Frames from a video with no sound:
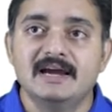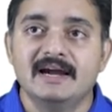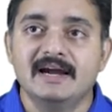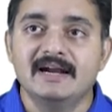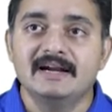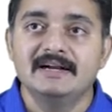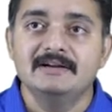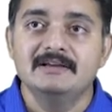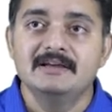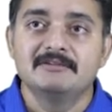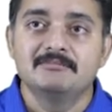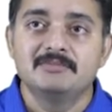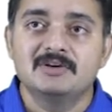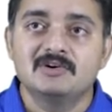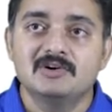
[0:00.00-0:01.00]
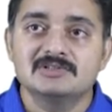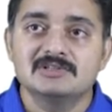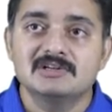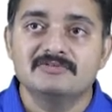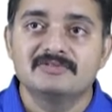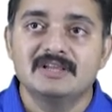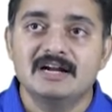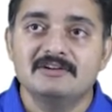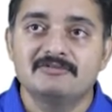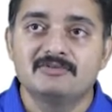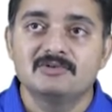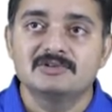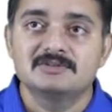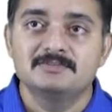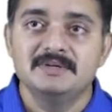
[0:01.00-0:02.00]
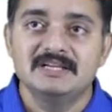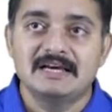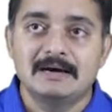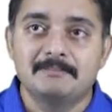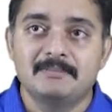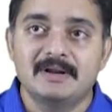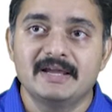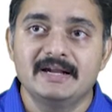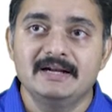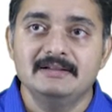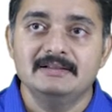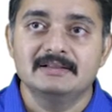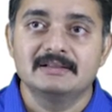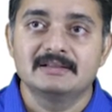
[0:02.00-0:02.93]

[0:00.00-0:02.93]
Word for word: and because of that force being applied,